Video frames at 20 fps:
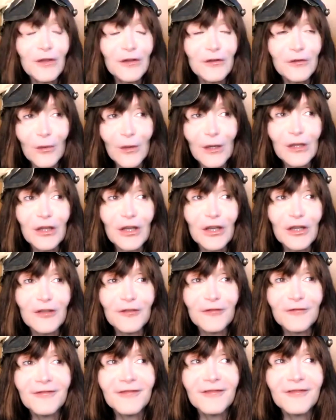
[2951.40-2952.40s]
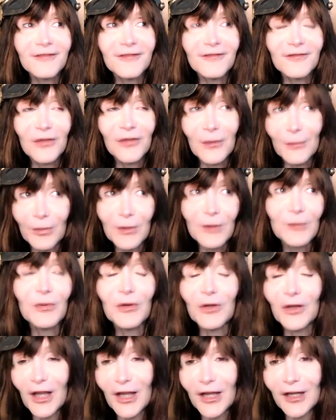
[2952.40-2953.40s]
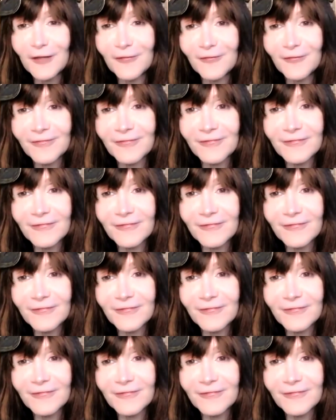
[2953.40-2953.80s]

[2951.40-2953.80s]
the toilet with a purple light.